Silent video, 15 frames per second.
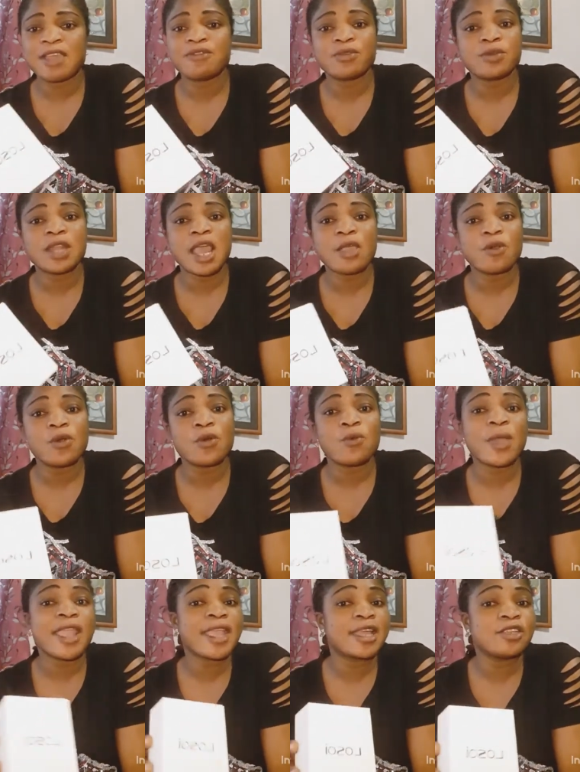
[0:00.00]
I feel like, oh,
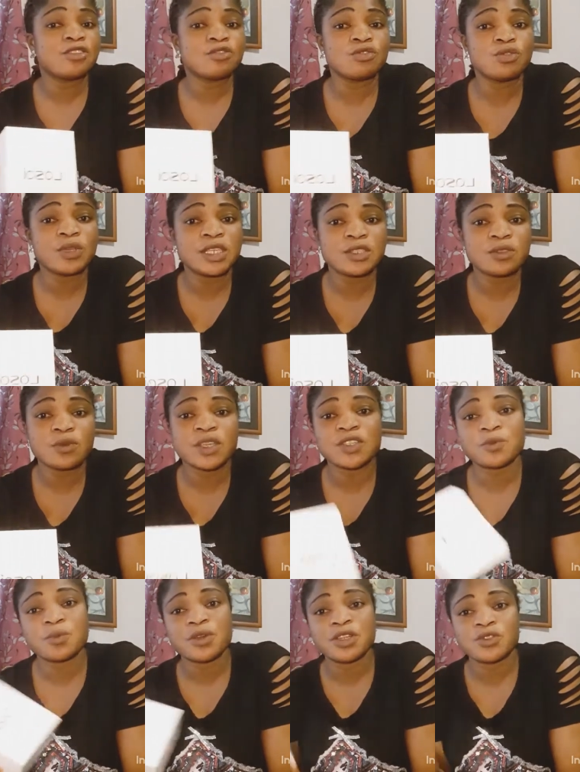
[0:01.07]
why can't you do it to
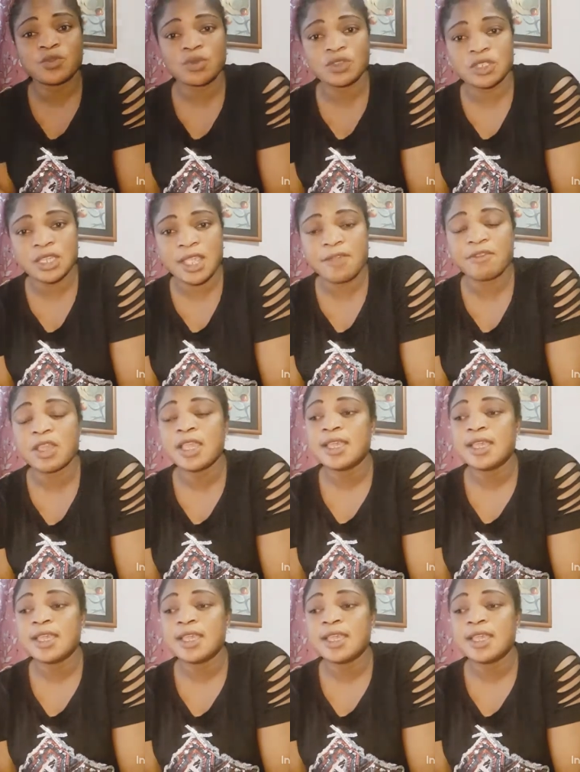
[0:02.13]
express yourself?